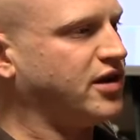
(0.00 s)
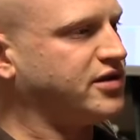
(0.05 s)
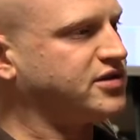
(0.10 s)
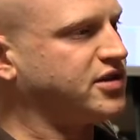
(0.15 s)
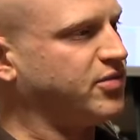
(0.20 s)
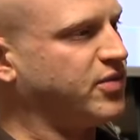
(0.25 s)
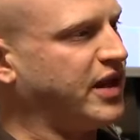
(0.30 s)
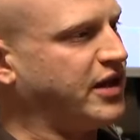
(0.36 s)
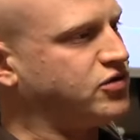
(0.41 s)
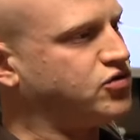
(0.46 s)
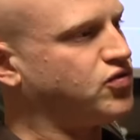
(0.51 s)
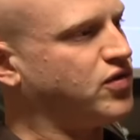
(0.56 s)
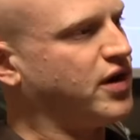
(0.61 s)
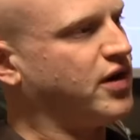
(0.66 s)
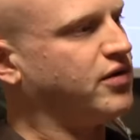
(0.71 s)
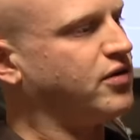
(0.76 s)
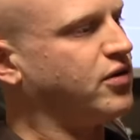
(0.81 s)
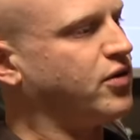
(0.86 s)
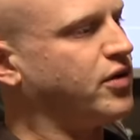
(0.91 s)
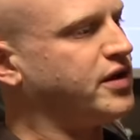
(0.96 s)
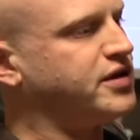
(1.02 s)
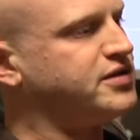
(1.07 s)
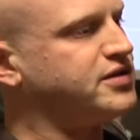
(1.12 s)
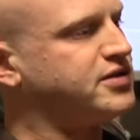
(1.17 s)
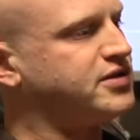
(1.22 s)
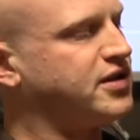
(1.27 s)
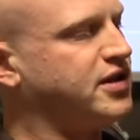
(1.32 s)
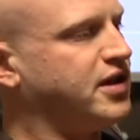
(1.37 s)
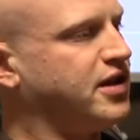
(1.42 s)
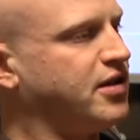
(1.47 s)
some of that trigger
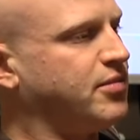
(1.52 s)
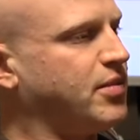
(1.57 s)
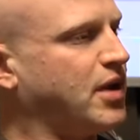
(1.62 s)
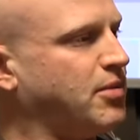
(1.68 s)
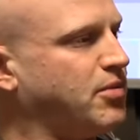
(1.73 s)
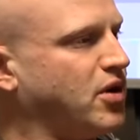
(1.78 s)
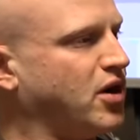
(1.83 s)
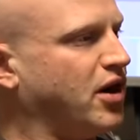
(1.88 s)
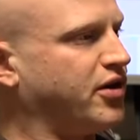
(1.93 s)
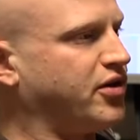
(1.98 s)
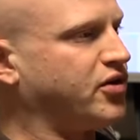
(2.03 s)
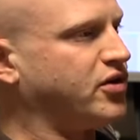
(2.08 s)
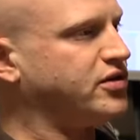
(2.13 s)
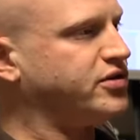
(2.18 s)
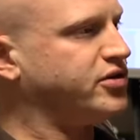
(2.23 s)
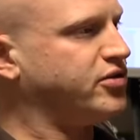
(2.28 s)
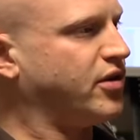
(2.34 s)
noise maybe 100